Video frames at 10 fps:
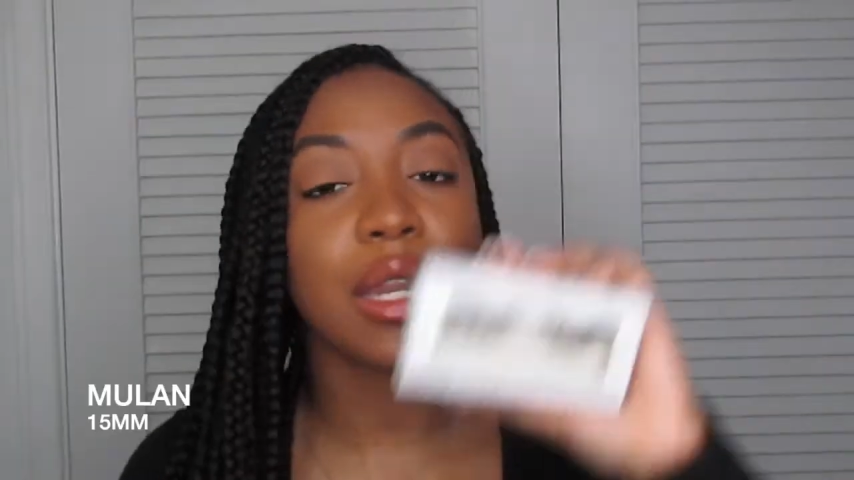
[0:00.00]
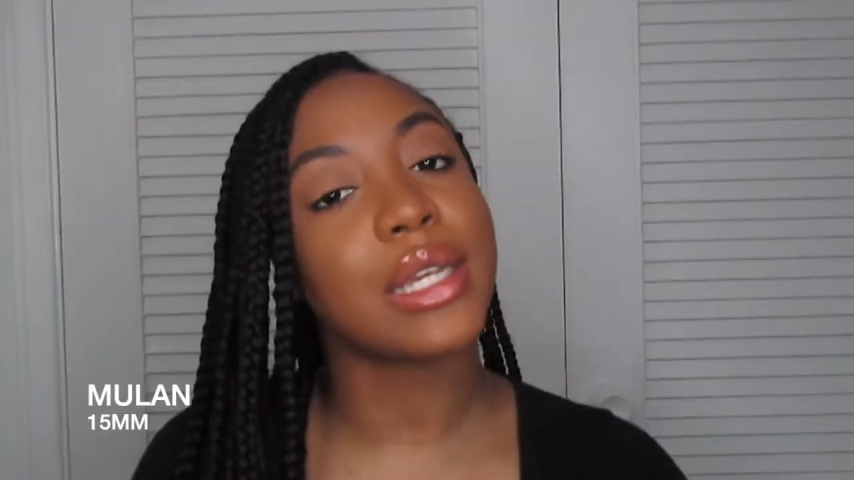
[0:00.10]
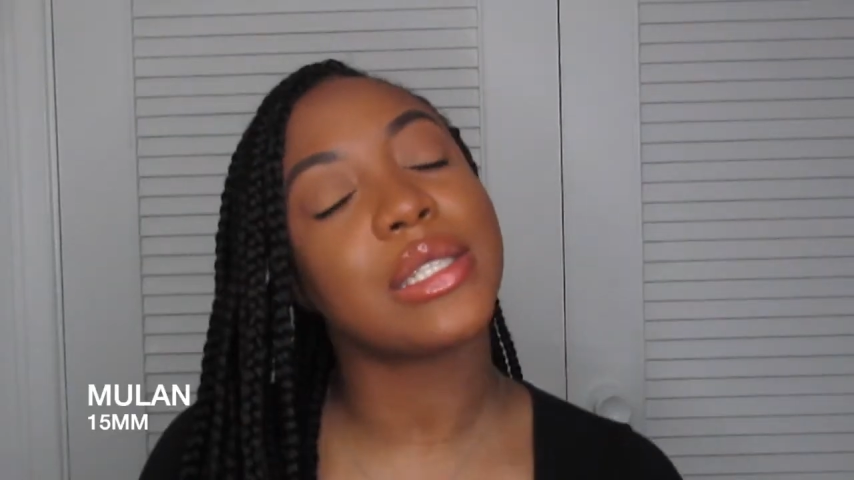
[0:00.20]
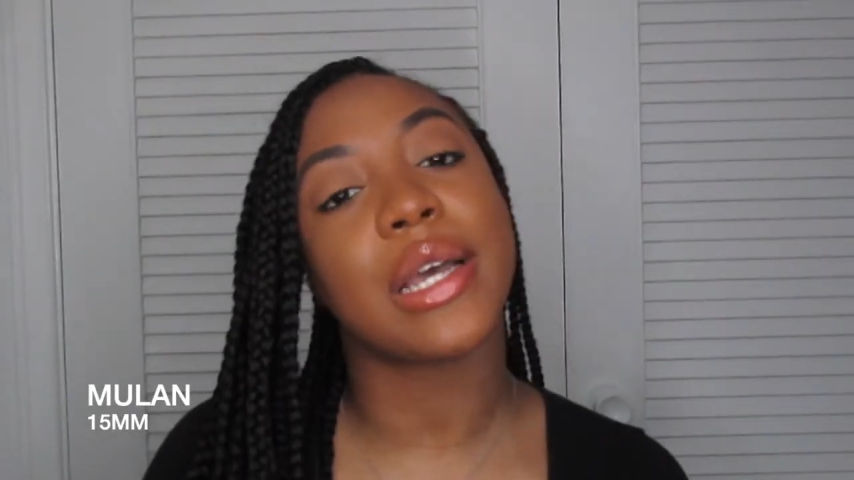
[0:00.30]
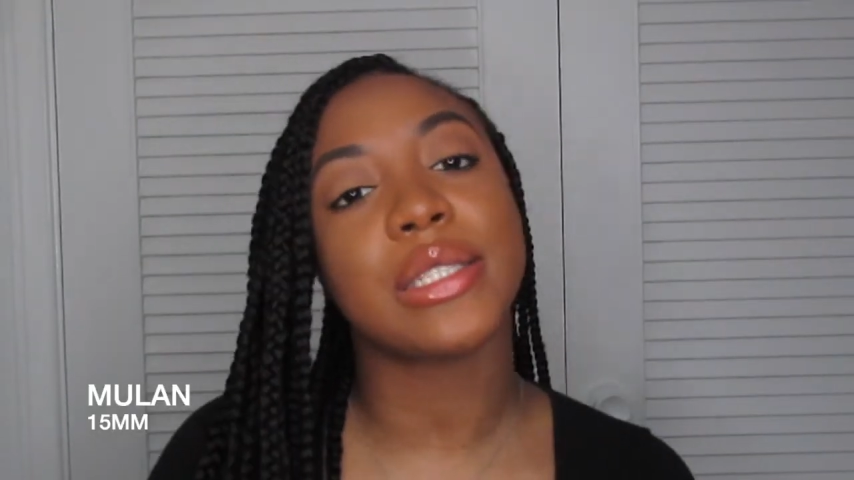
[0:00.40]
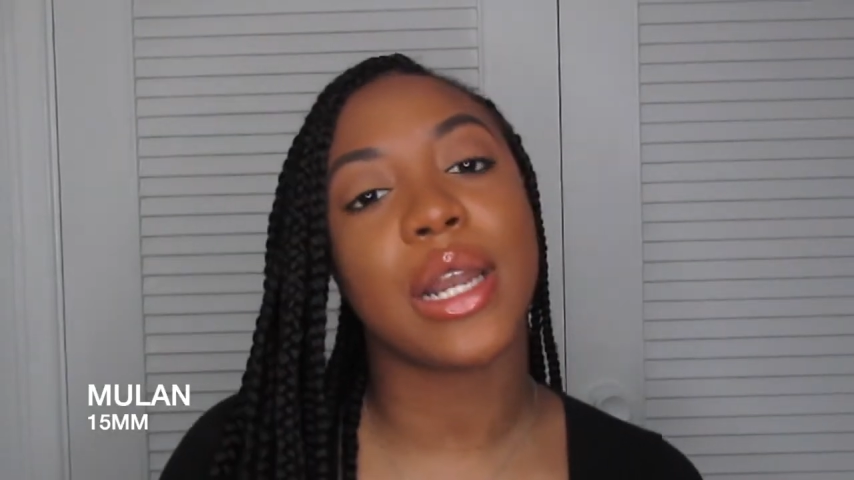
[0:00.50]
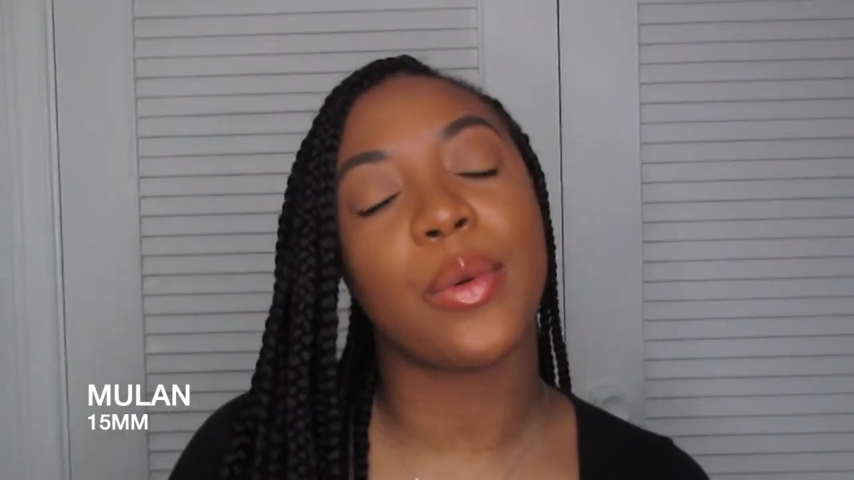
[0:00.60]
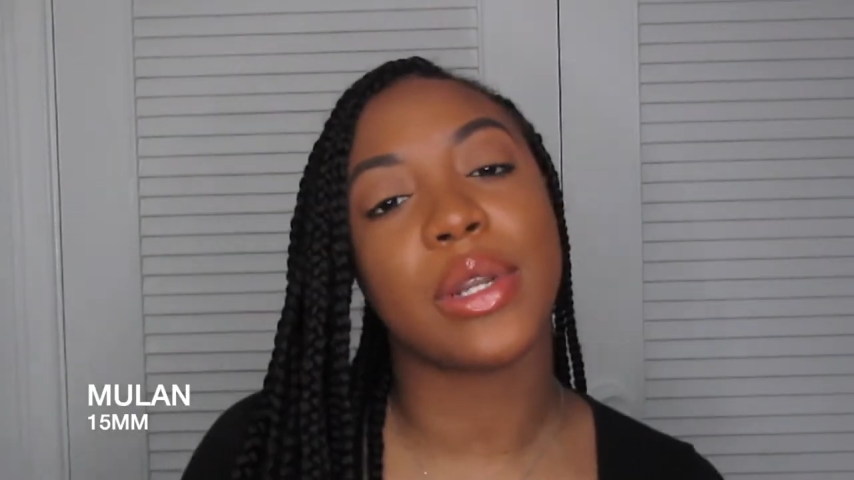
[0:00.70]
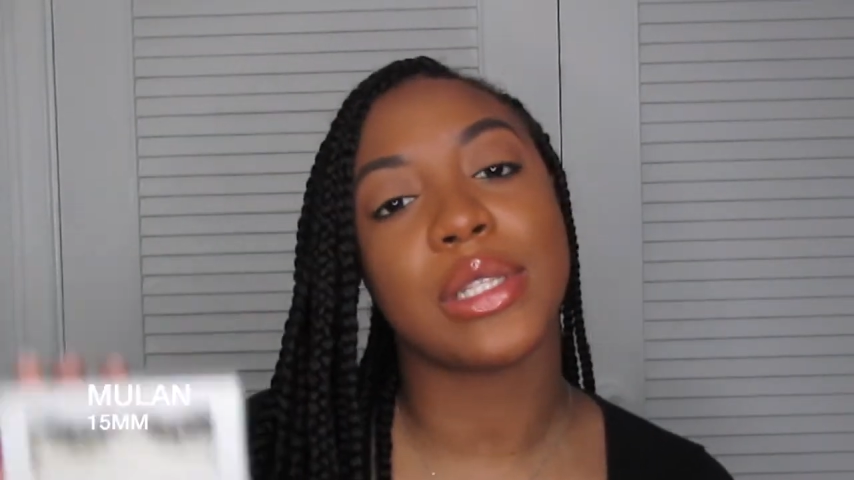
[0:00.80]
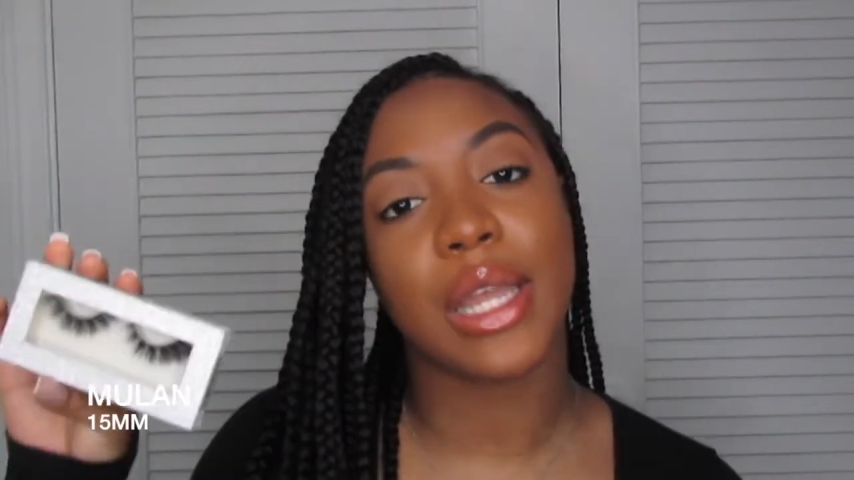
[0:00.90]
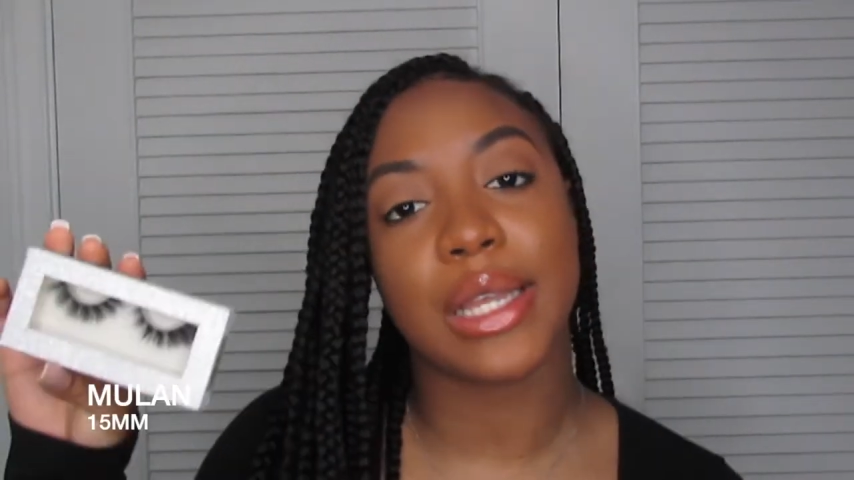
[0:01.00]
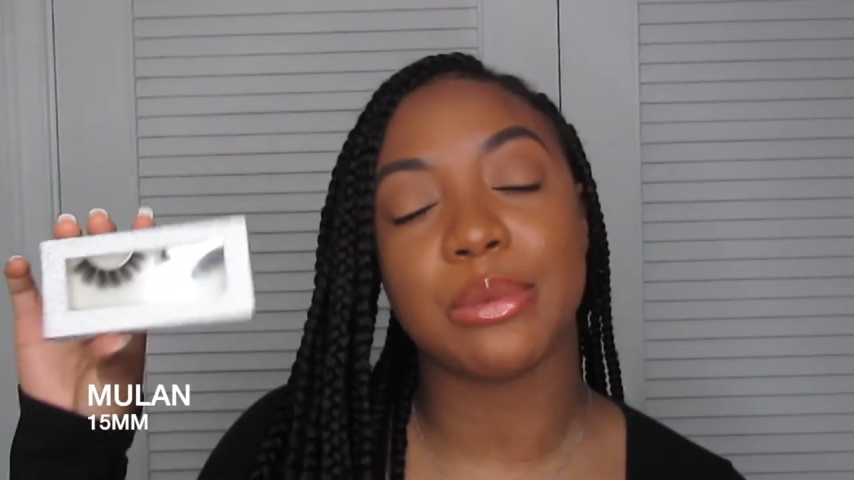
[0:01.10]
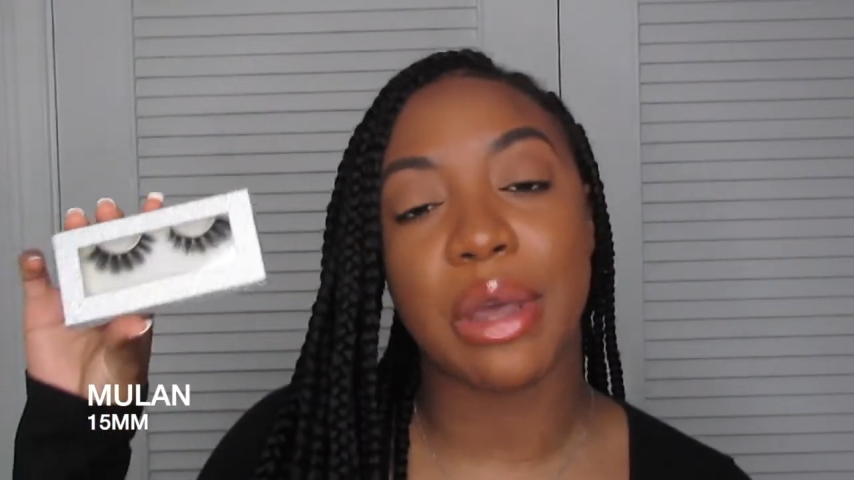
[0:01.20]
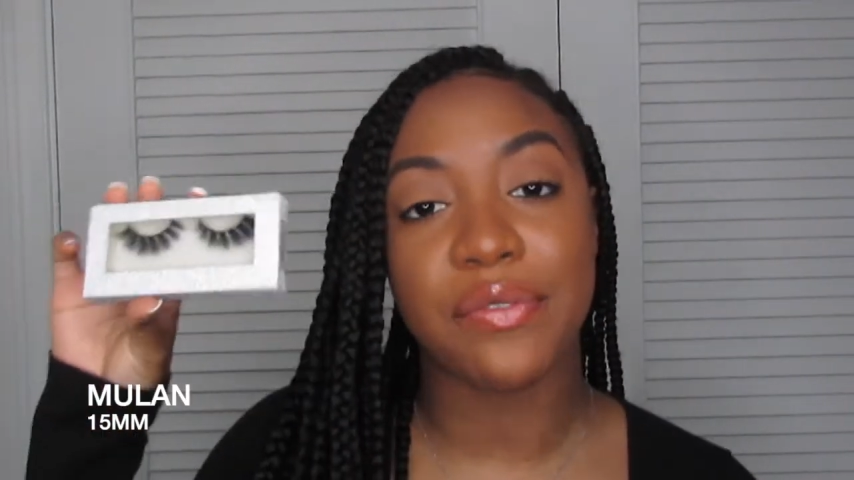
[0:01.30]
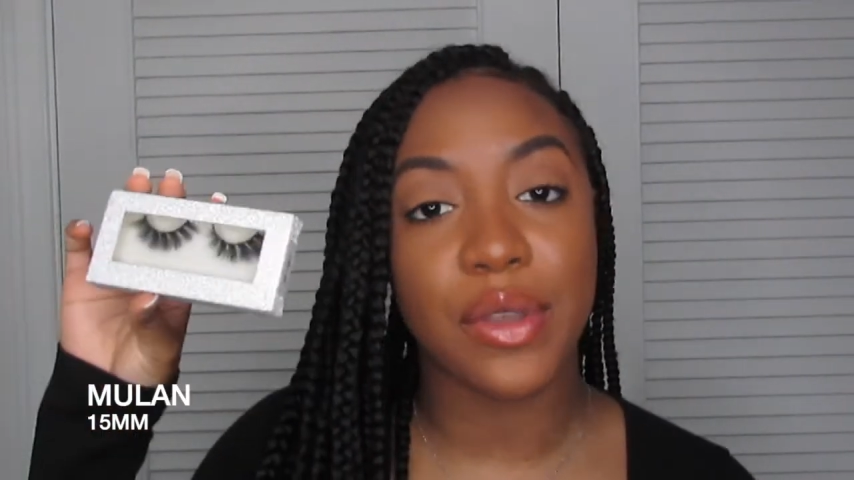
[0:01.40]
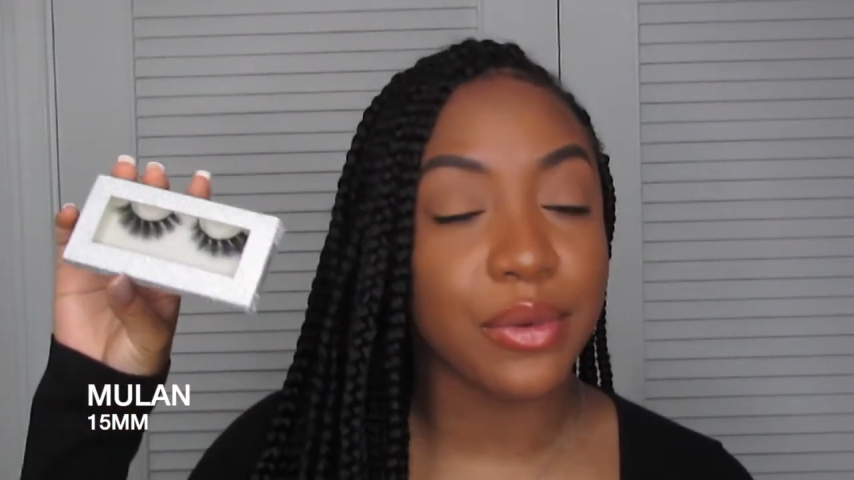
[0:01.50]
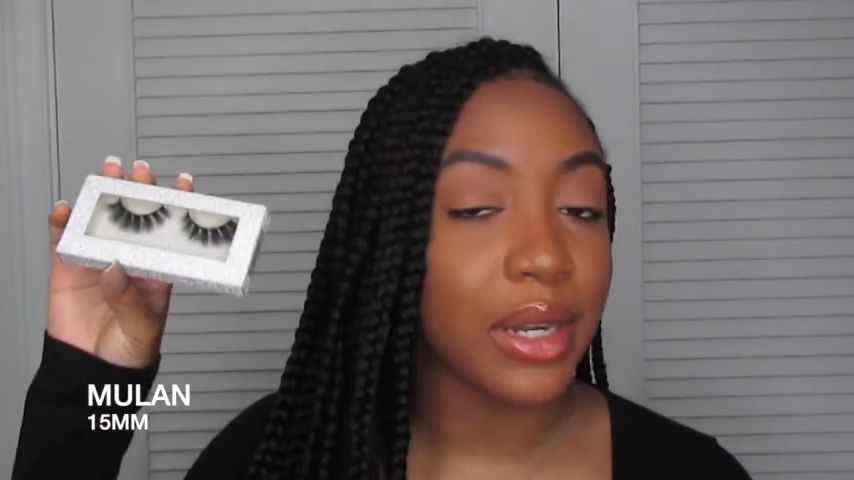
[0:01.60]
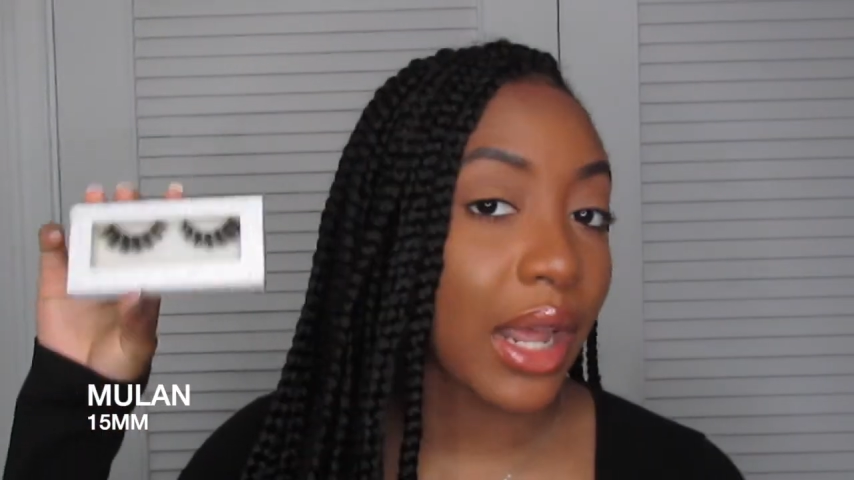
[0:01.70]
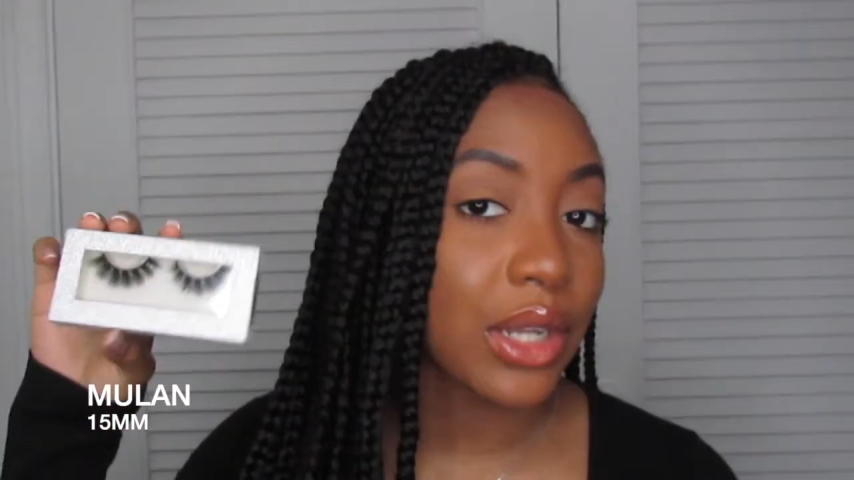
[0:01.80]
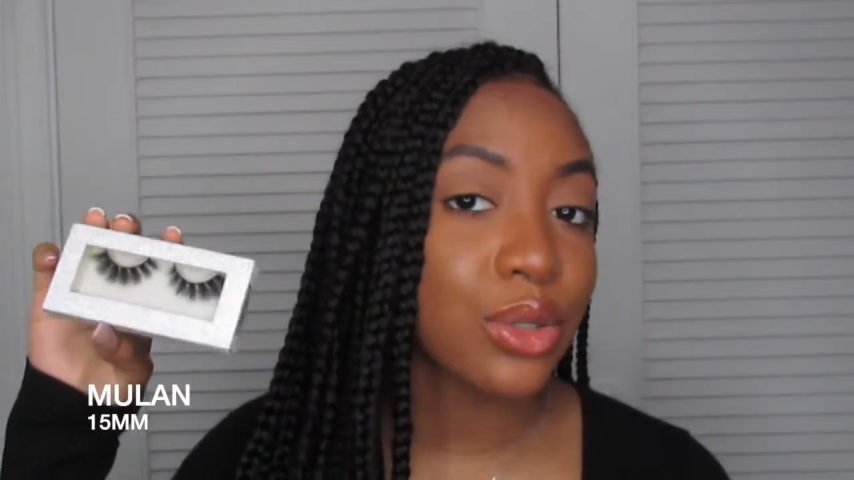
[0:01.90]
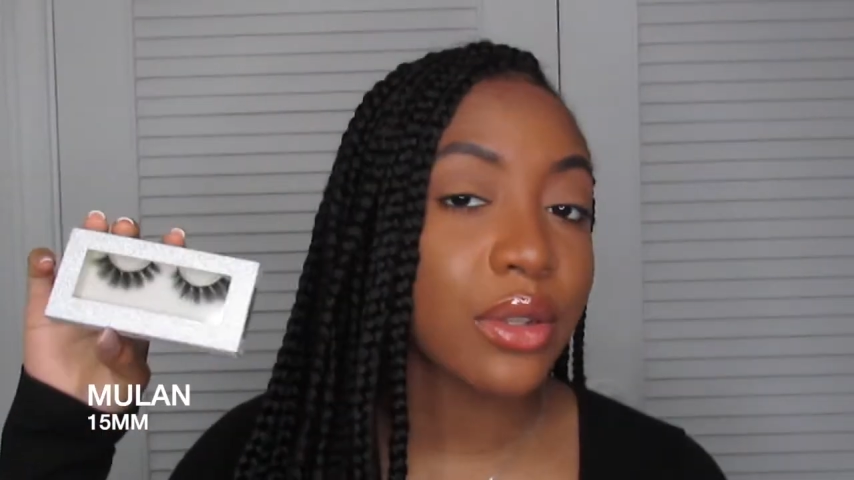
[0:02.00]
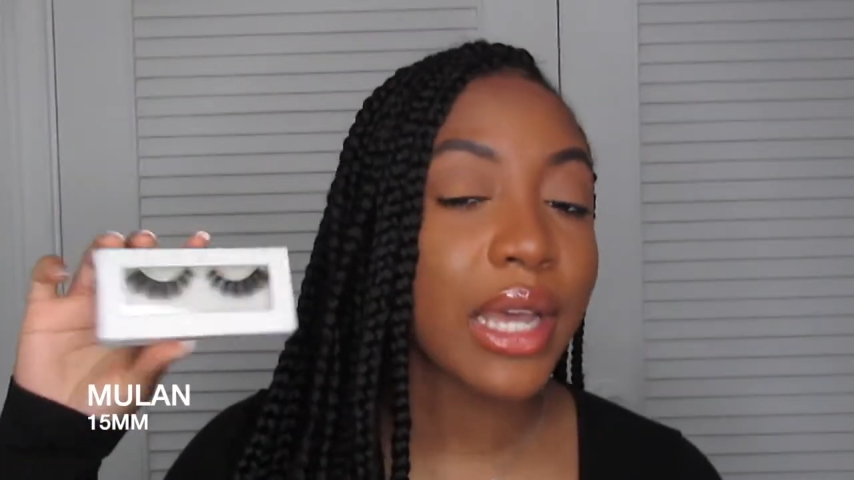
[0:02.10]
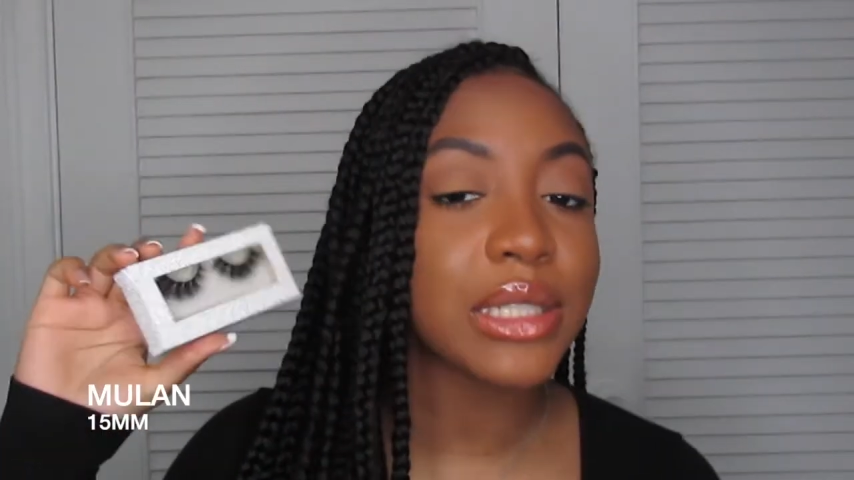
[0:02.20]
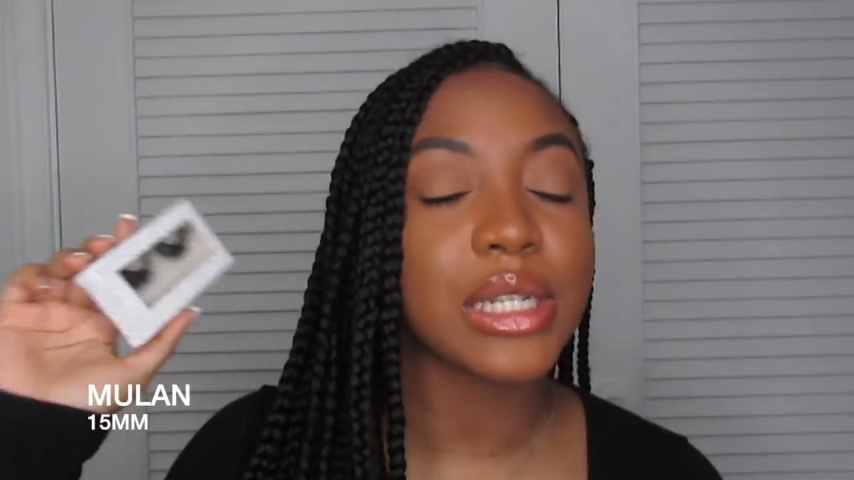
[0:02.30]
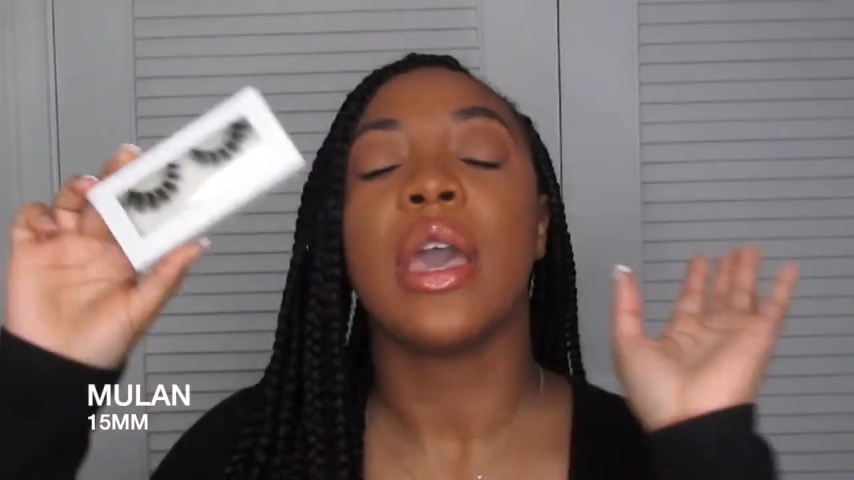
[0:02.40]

next lash that I want to take is my favorite natural lash,